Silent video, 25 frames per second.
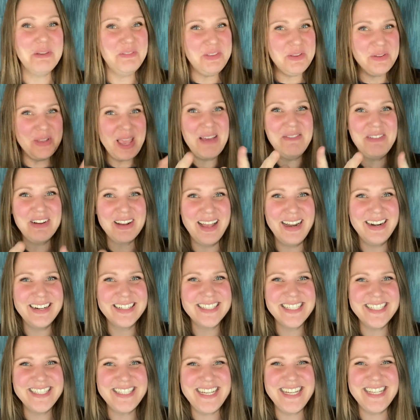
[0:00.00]
If you gave your
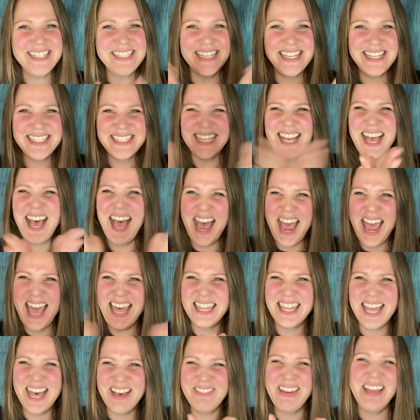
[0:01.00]
life to Jesus, I
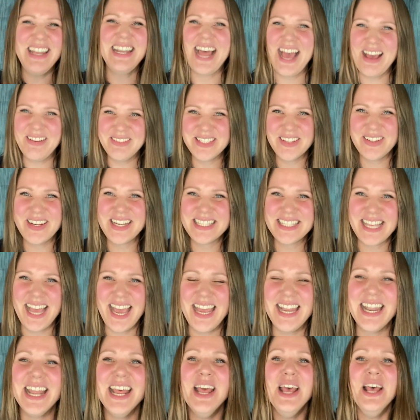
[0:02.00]
love it. I'm so
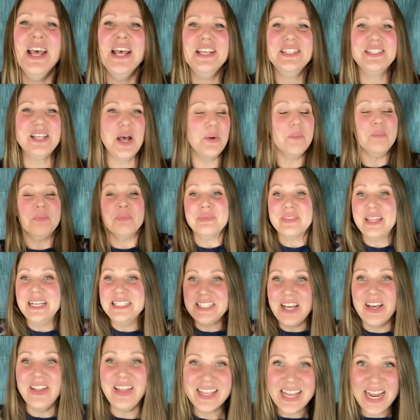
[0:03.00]
excited. So
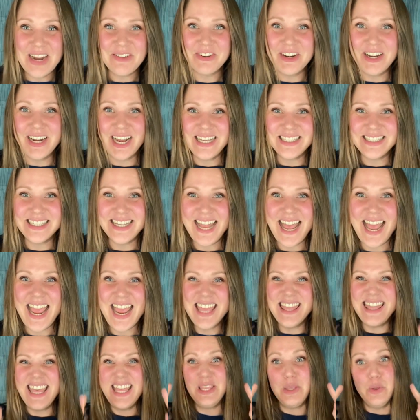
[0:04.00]
that's all I got for you guys
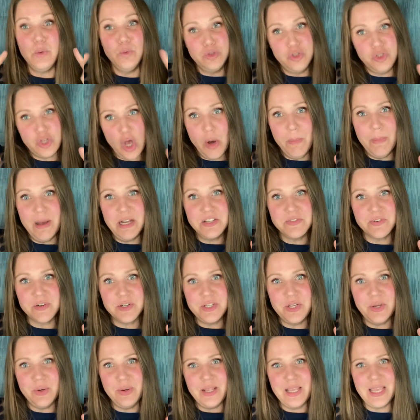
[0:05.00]
today. Thank you so much for
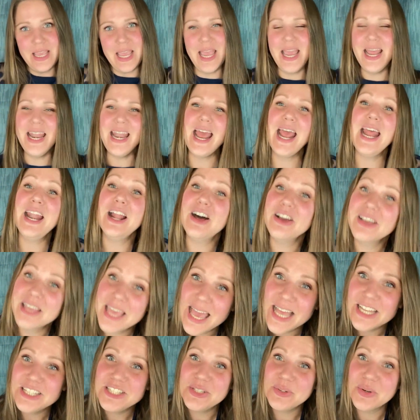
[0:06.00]
tuning in, and I'll
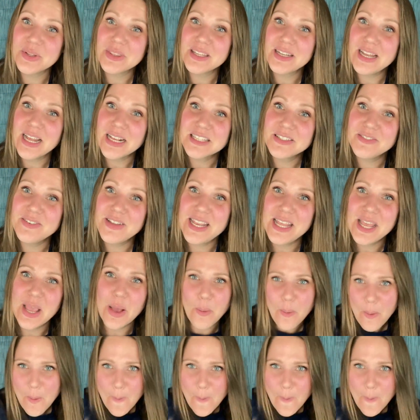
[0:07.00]
catch you on the next video.